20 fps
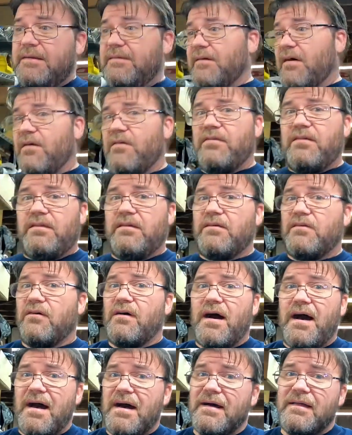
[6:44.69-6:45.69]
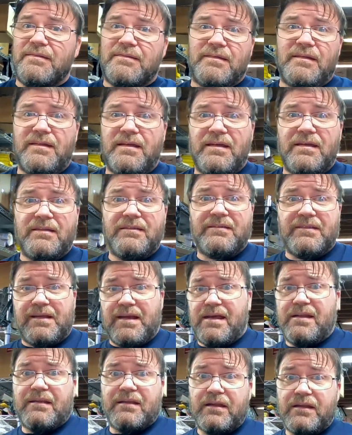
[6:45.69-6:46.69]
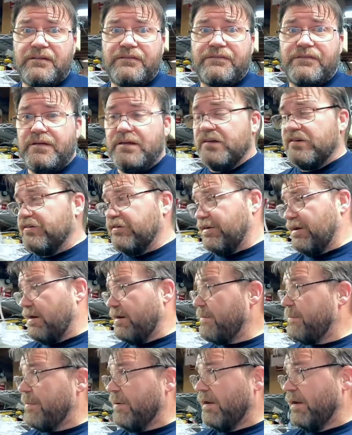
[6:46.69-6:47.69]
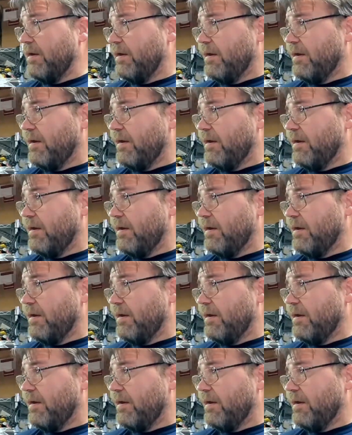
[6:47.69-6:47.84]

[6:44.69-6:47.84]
It's all the little odds and ends to kind of get it finished up.